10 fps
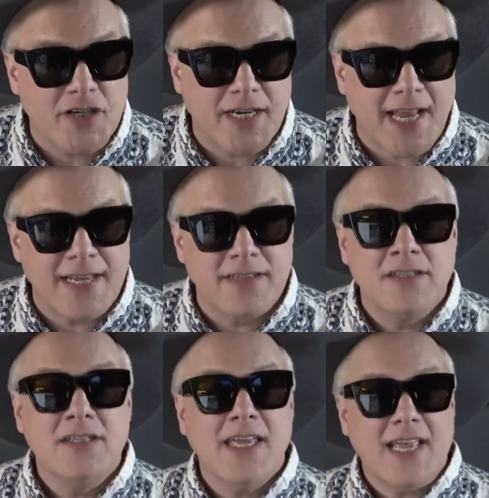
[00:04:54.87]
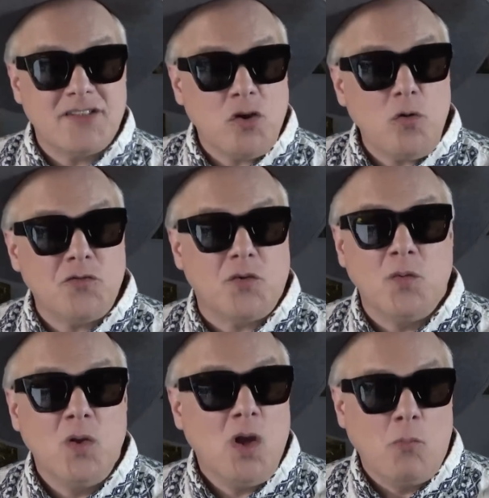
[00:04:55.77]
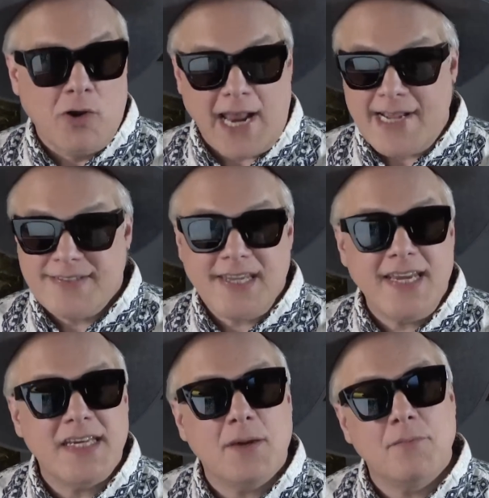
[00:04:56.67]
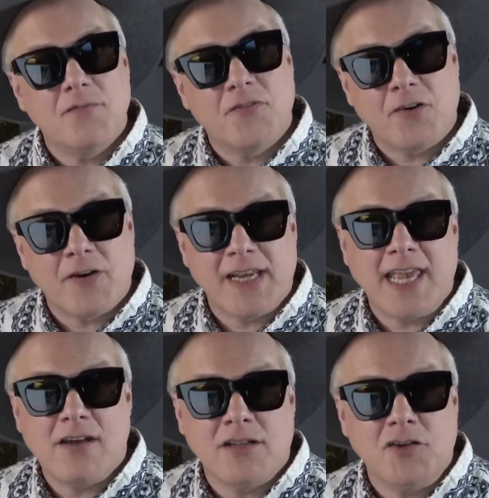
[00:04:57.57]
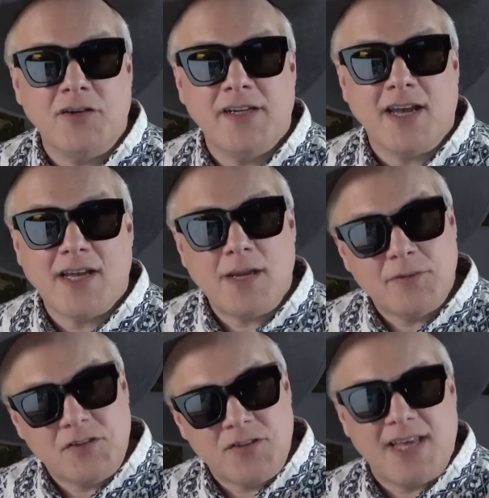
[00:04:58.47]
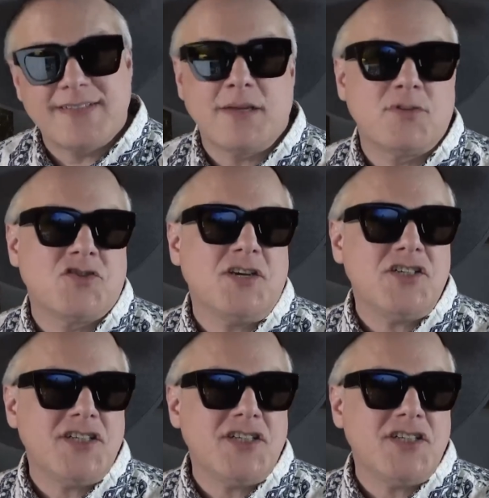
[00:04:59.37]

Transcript: And I had told you when I signed up for an account on lootie.com to do that demonstration I